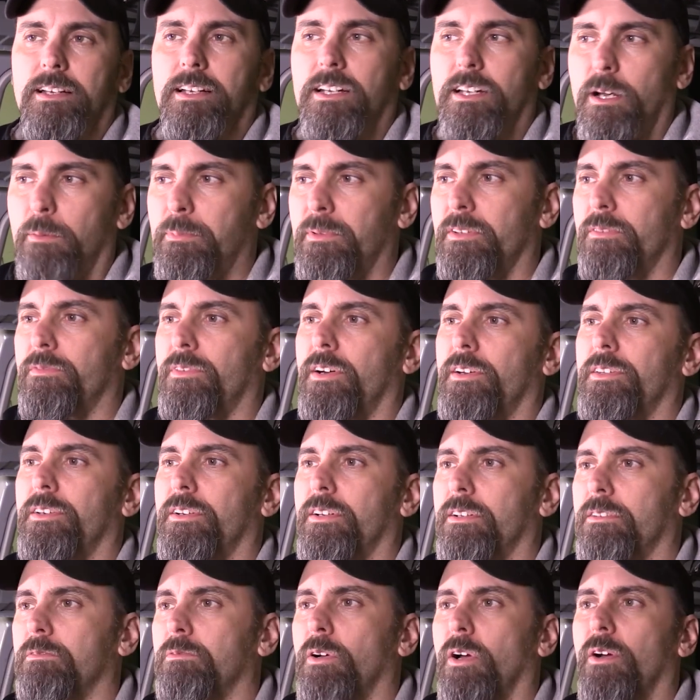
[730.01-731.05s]
couple of
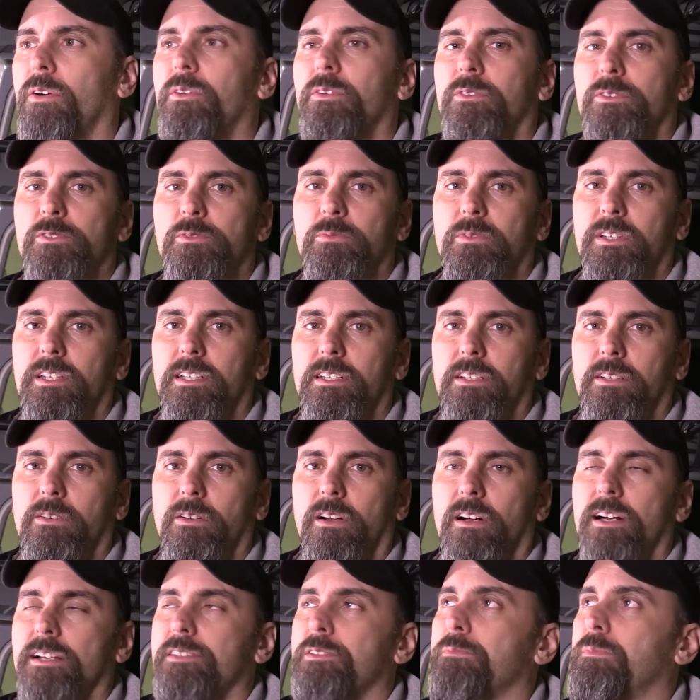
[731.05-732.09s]
other hurdles we need to
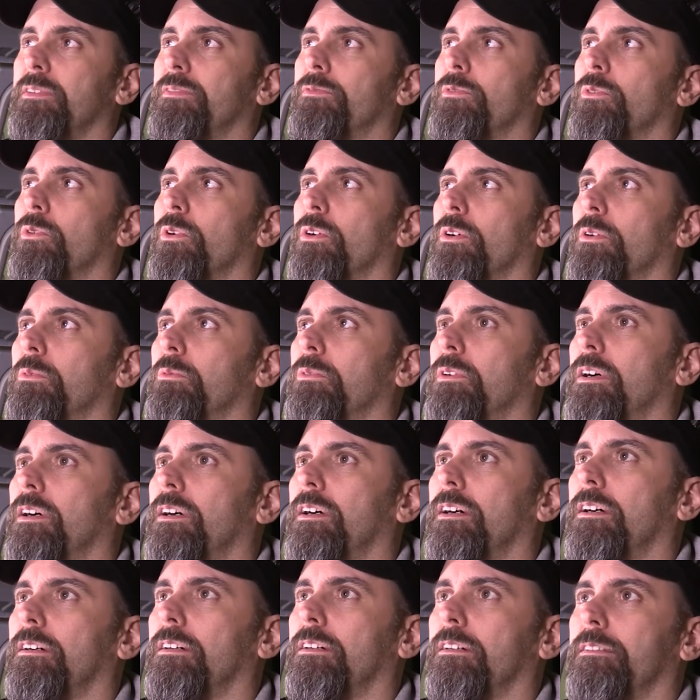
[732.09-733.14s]
cross before
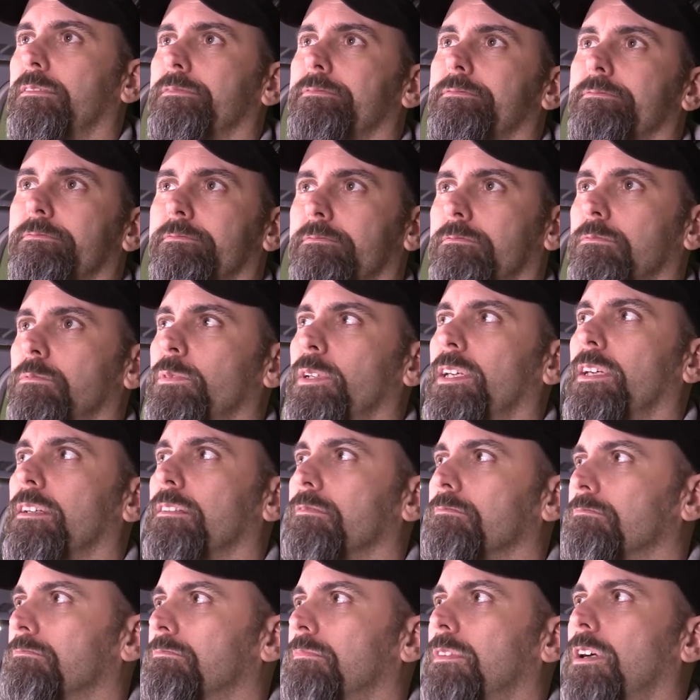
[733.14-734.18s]
uh, we
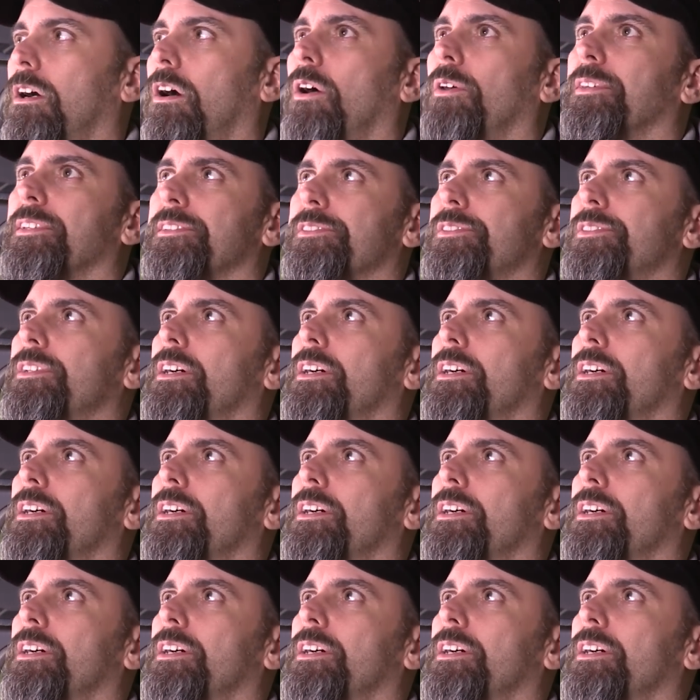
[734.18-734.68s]
can call this